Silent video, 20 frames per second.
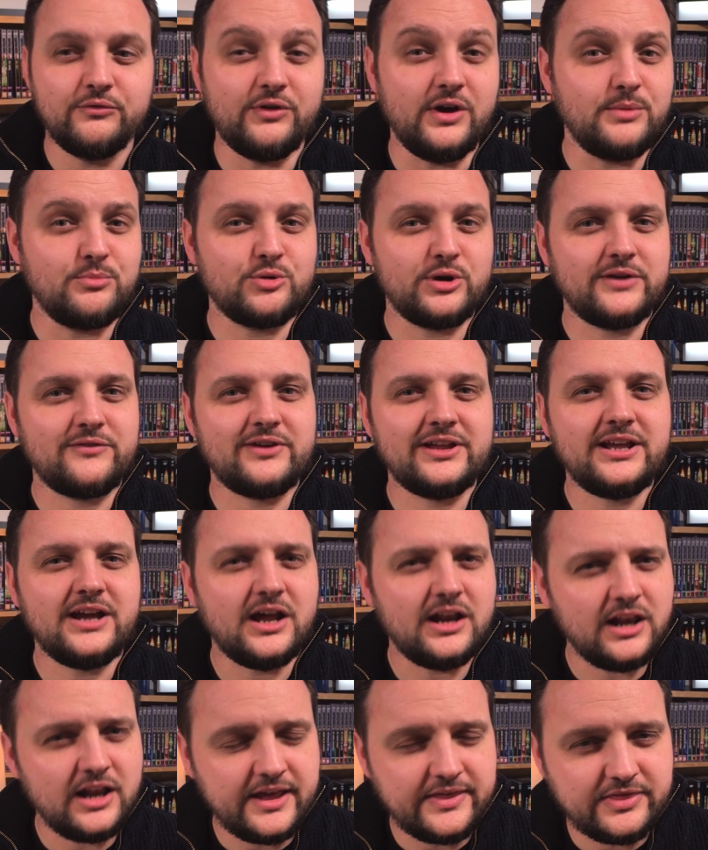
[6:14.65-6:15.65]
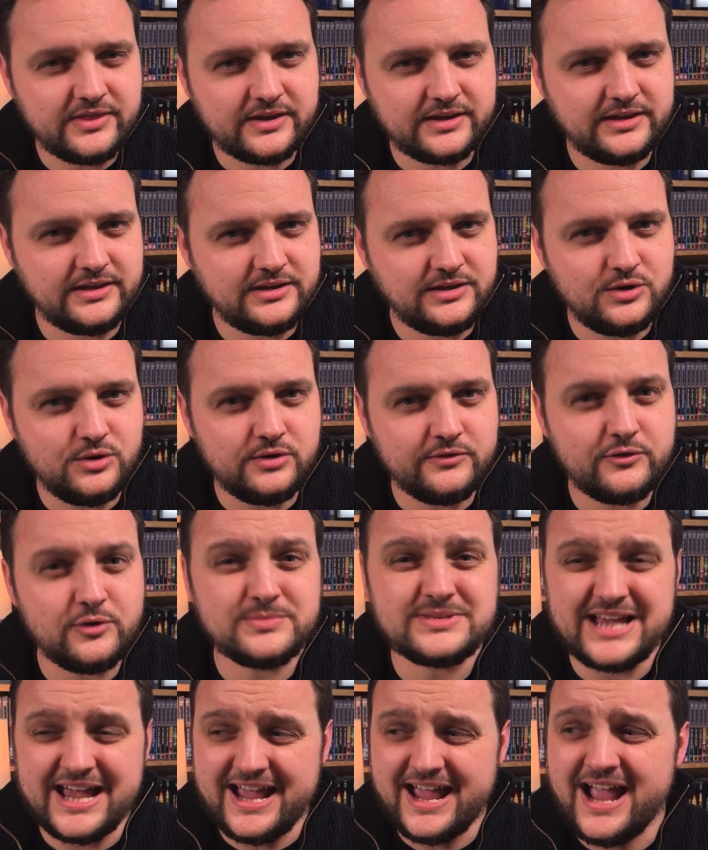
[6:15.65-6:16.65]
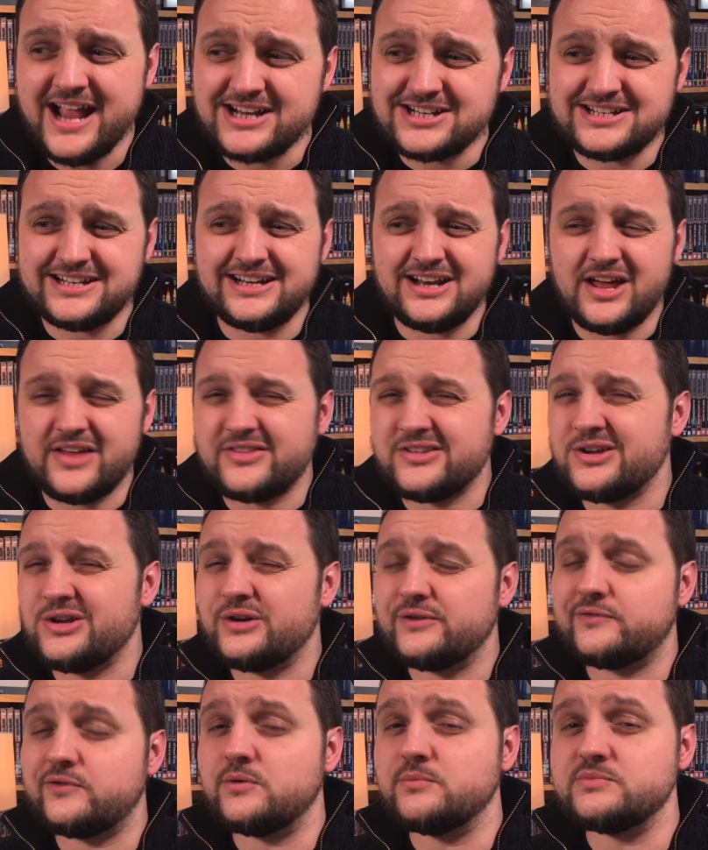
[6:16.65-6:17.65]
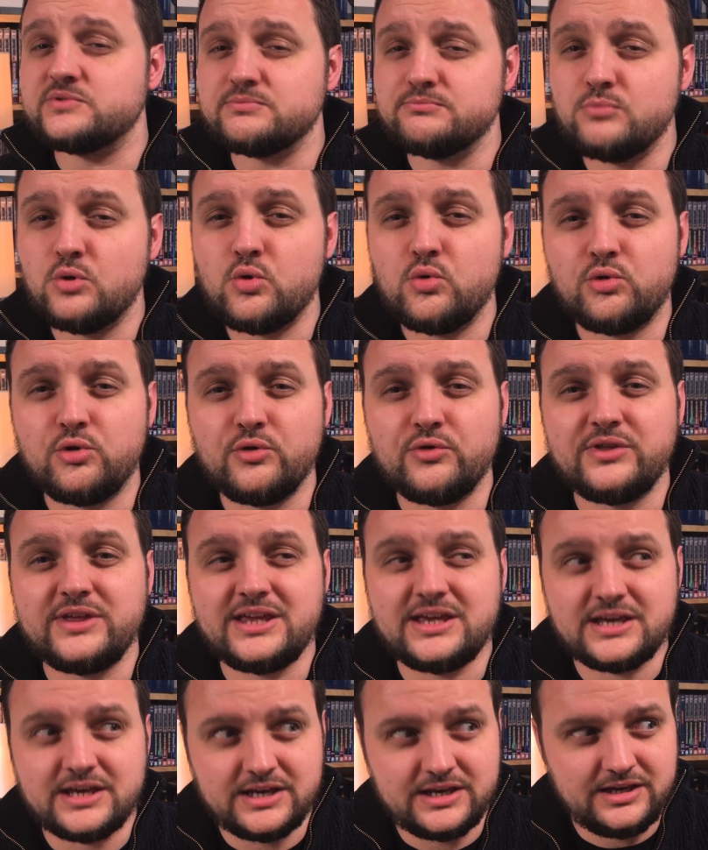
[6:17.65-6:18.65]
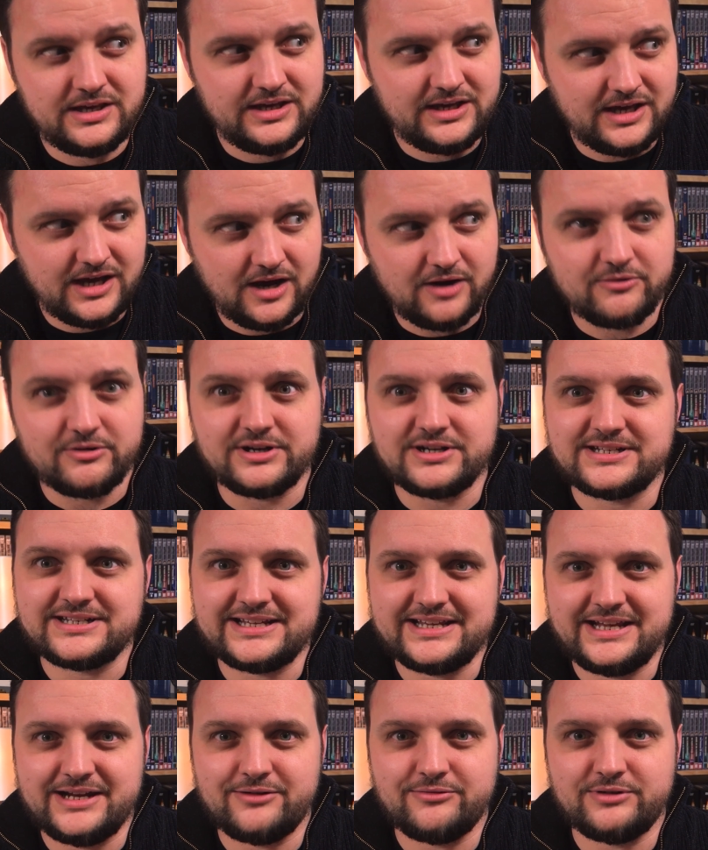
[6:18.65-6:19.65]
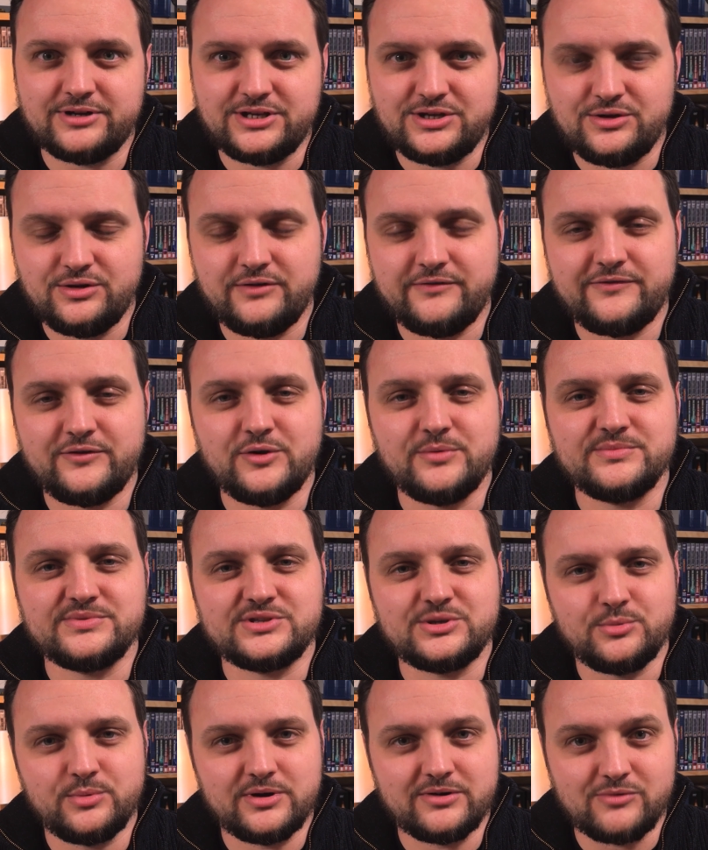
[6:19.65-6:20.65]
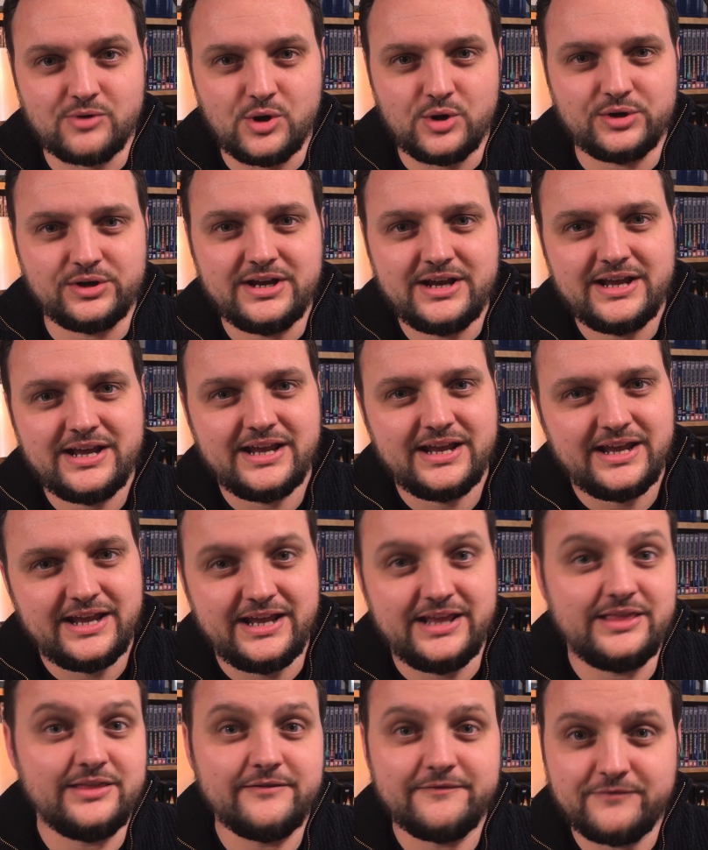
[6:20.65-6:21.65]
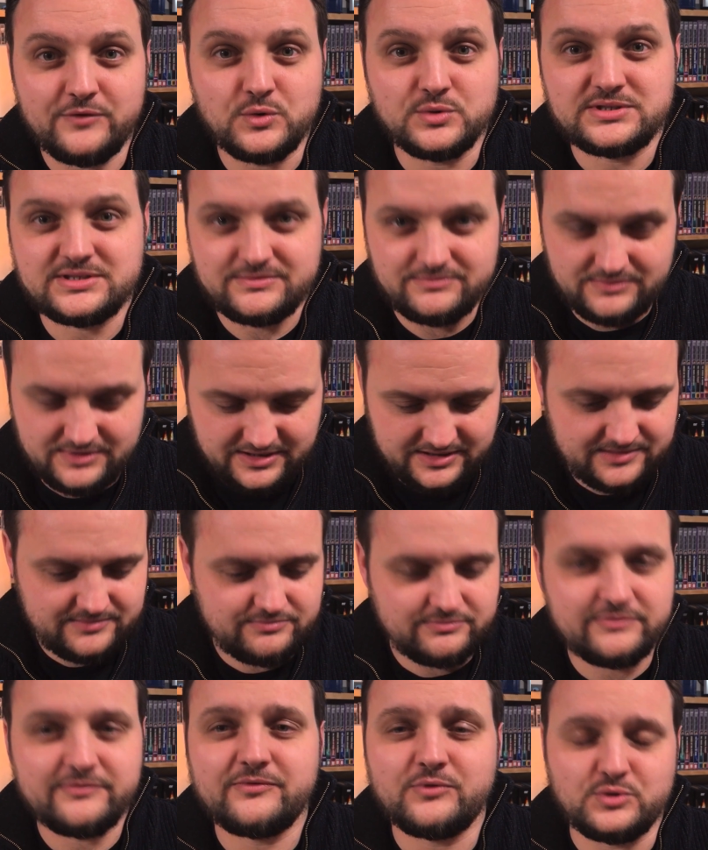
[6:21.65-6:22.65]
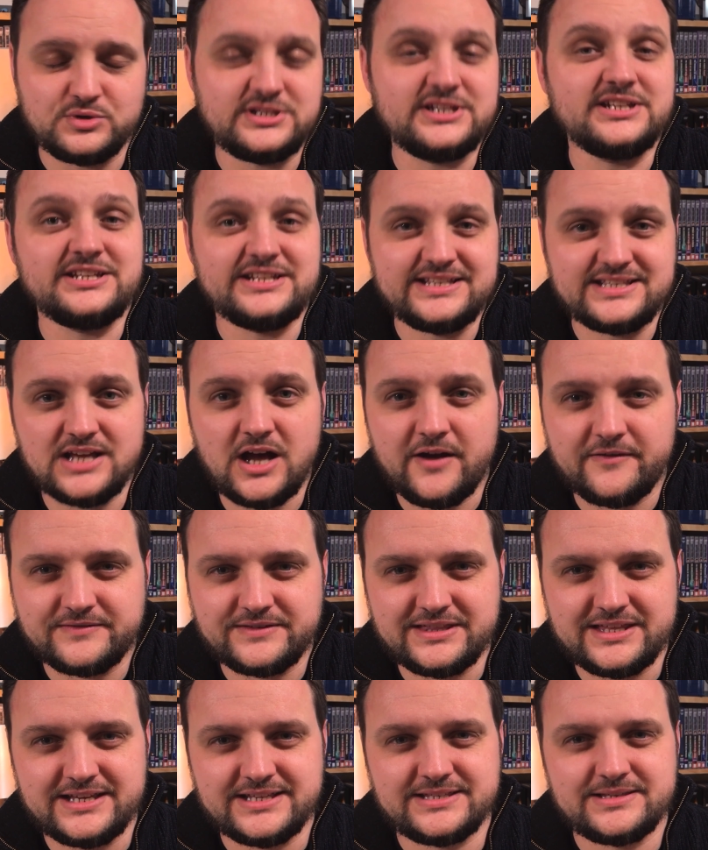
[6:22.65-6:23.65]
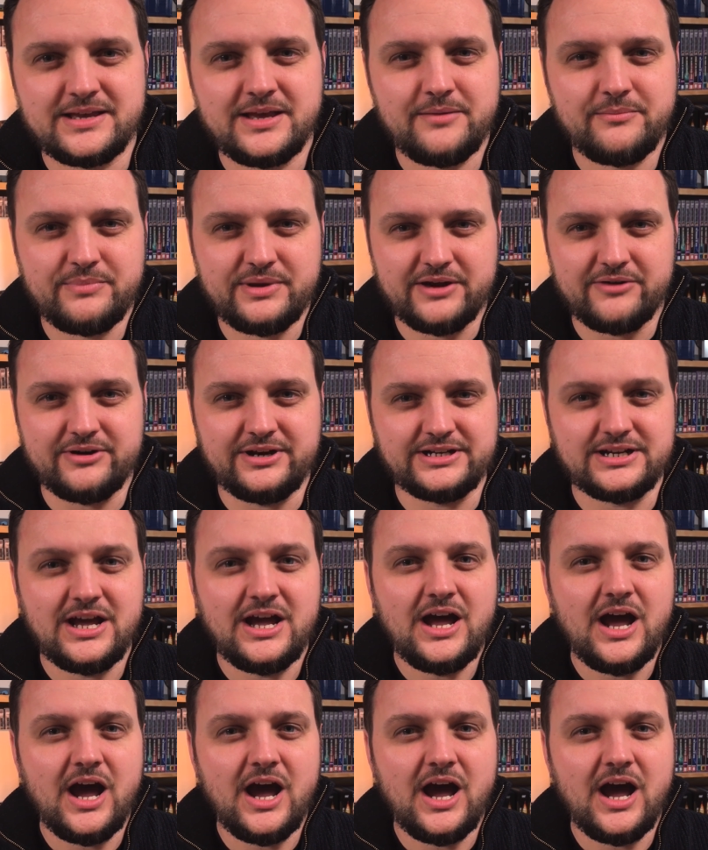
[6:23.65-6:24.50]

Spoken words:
Very briefly, like the uniforms, I actually like the uniforms more than the current era uniforms that we're on in the 14 years after this period.